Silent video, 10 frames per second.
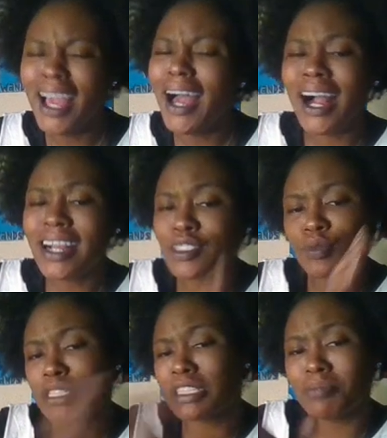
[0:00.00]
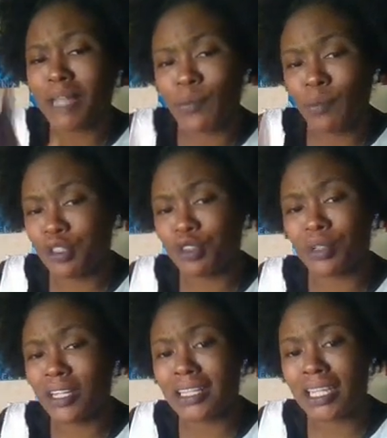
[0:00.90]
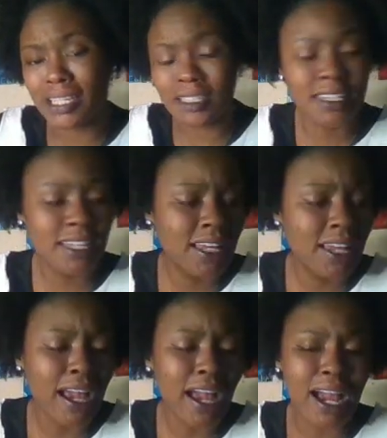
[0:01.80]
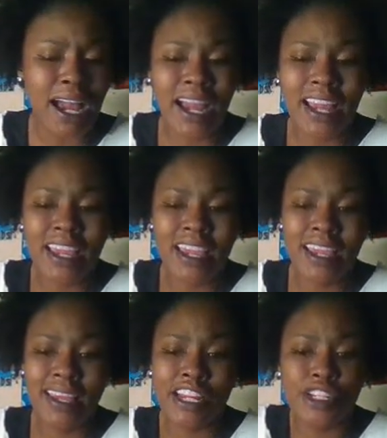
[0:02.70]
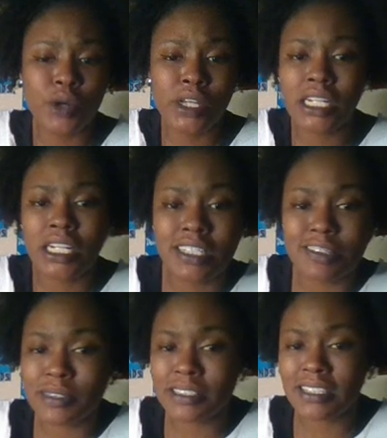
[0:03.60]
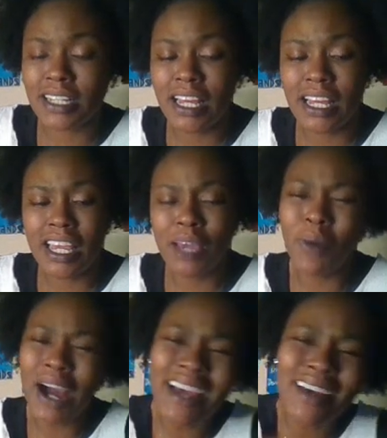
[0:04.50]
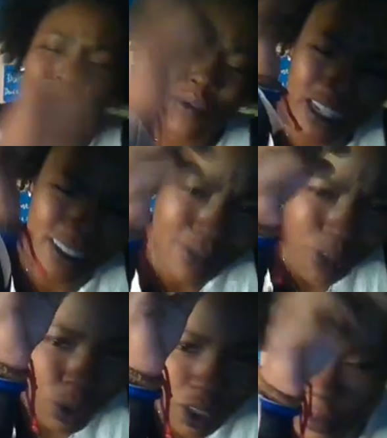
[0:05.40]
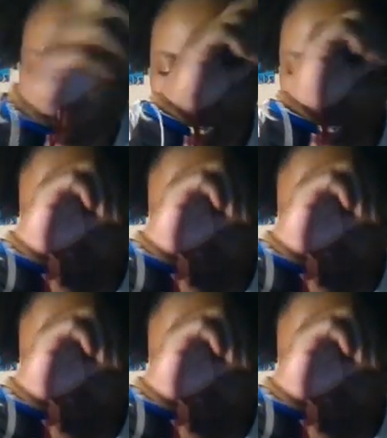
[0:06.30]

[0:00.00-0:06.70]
I just want to see black women doing their thing and enjoying their husbands. And why? Wait, hold up, wait.